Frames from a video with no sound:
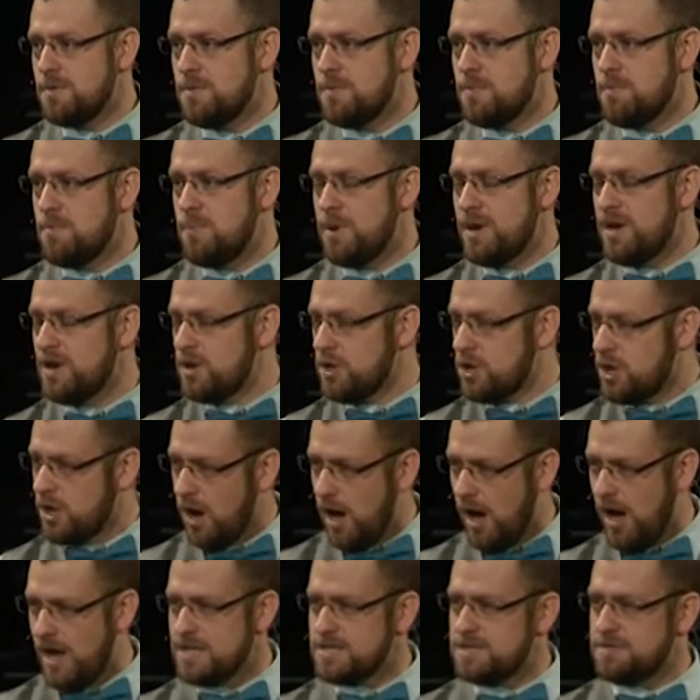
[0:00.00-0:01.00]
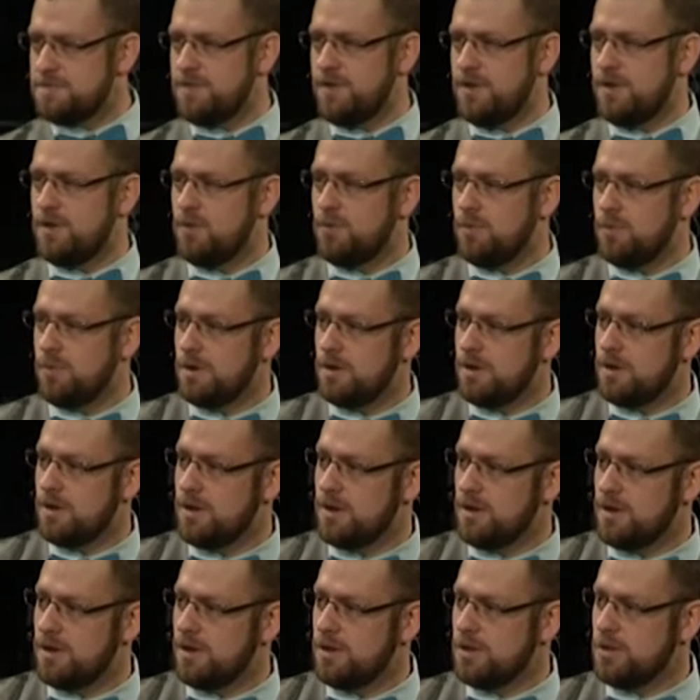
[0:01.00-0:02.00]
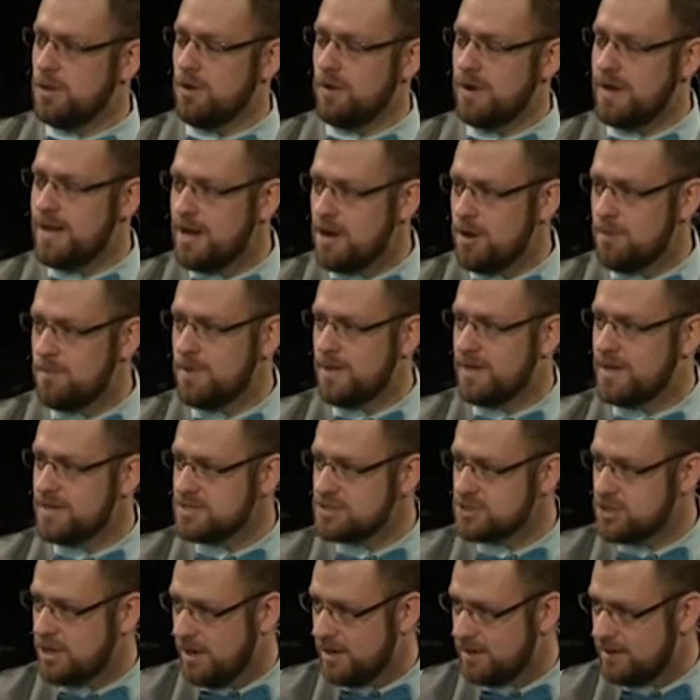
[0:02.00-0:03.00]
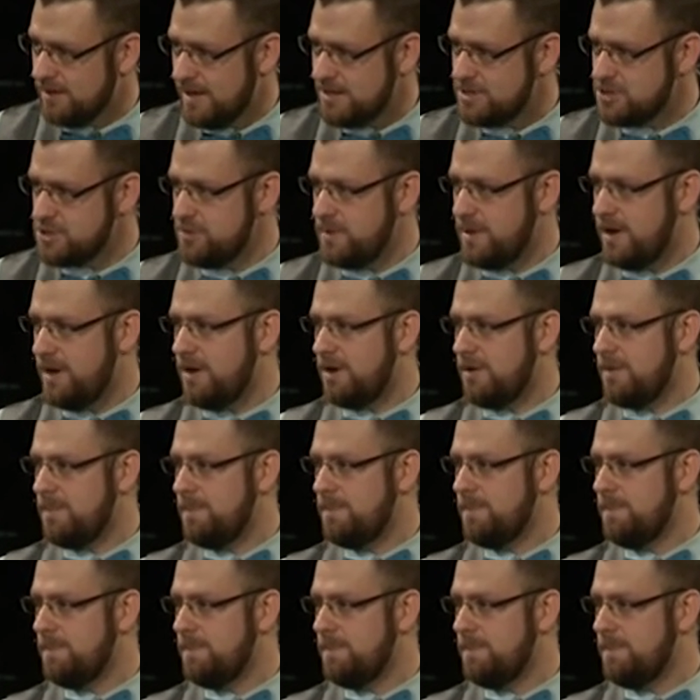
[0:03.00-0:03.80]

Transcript: But in God's view, you're here because God led you here.